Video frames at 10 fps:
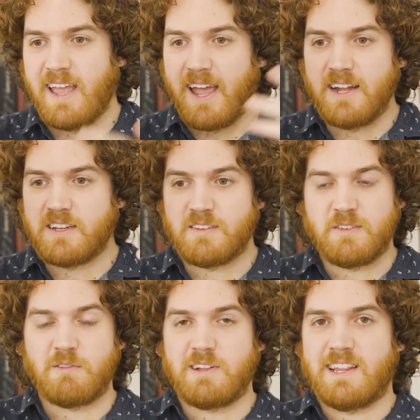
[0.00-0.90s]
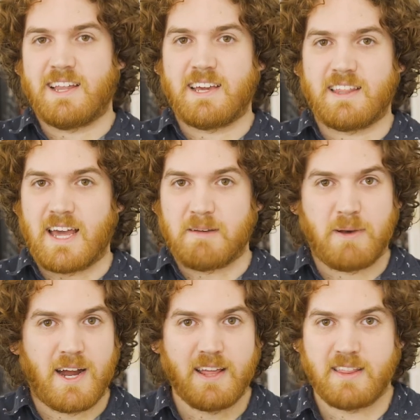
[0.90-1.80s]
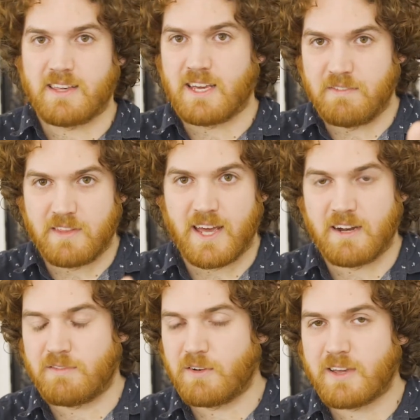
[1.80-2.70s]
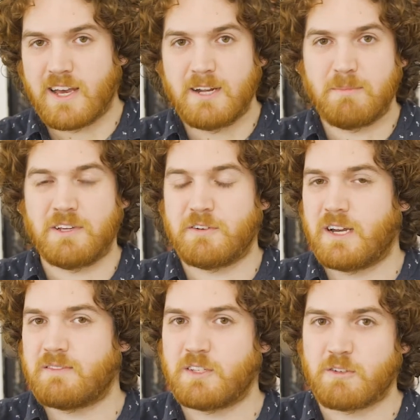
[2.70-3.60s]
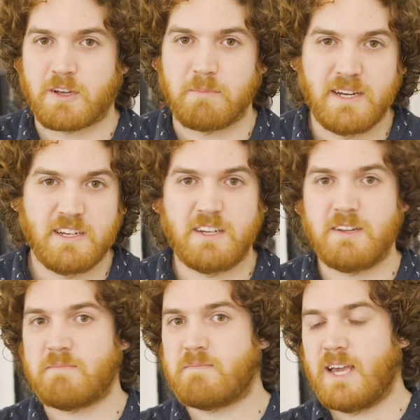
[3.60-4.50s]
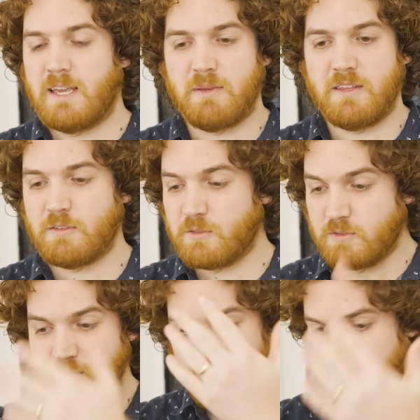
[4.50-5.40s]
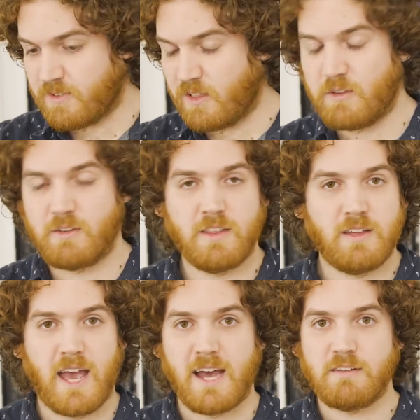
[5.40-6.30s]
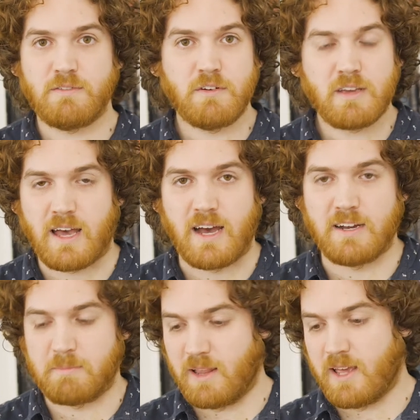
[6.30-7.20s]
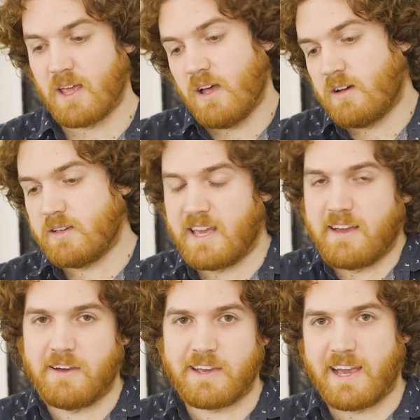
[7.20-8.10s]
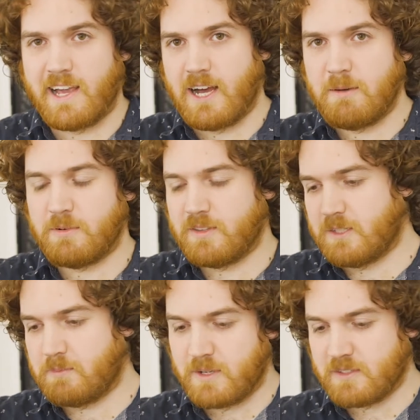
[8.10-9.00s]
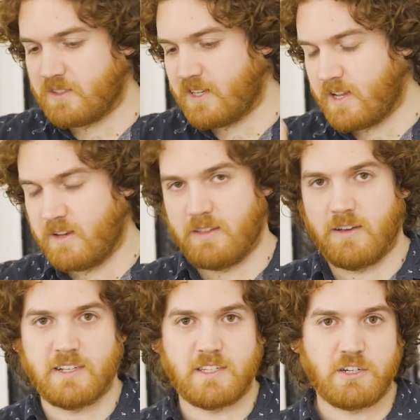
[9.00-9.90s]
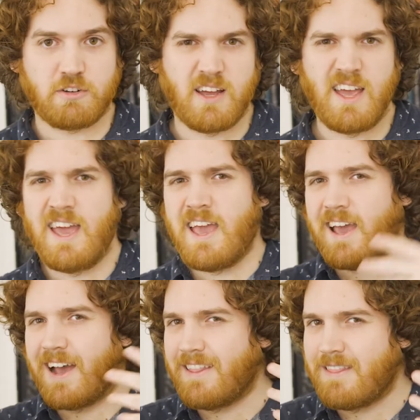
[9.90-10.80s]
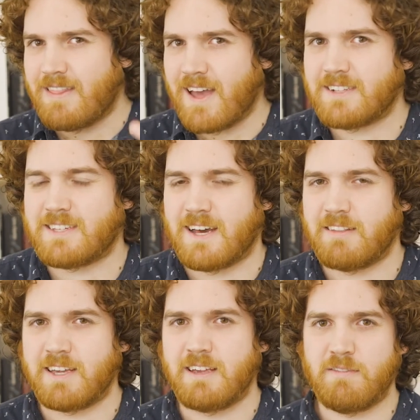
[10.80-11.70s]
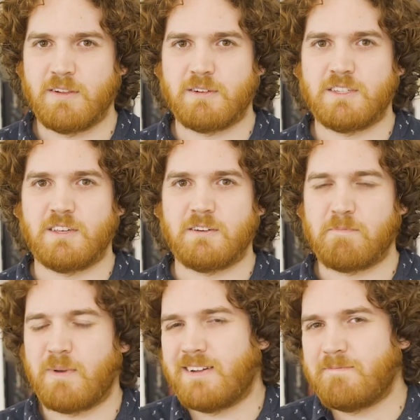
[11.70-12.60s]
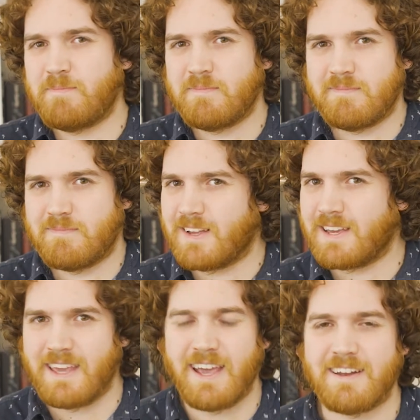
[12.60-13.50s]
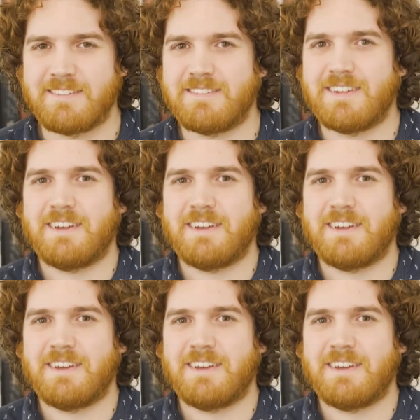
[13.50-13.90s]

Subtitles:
And if you really like that party that gave you the how to vote card, but you don't have a strong opinion, maybe you'll follow the how to vote card and be like, oh yeah, okay, I'll put this person second, third, etc. And that's how they influence you. But again,